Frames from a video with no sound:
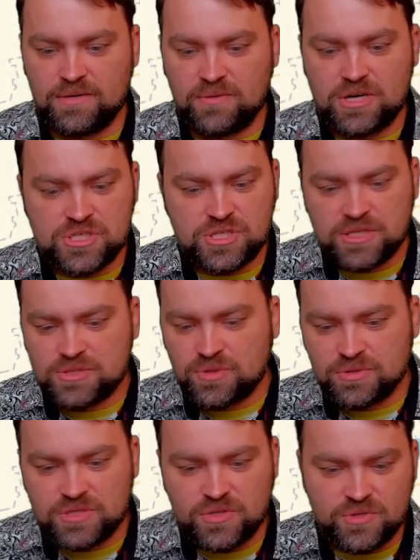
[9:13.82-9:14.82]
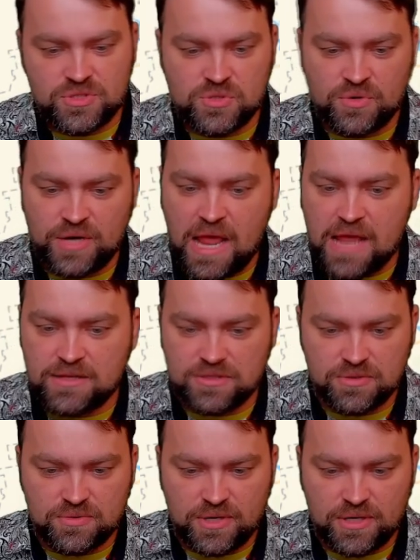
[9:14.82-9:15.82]
Russian-controlled territory and
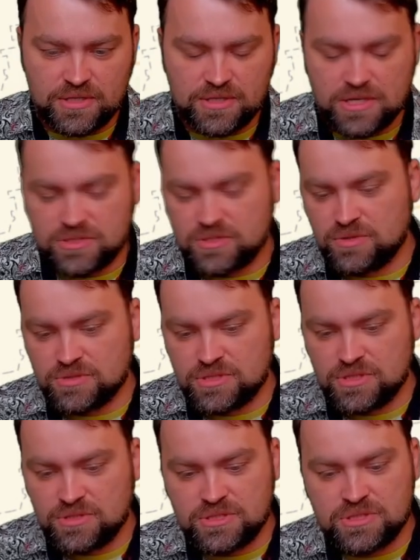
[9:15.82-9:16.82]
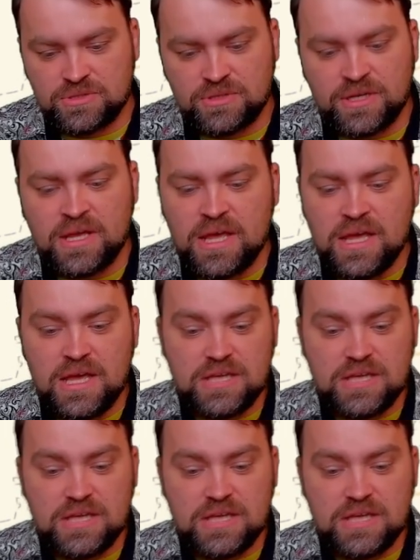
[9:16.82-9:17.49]
Ukrainian-controlled territory.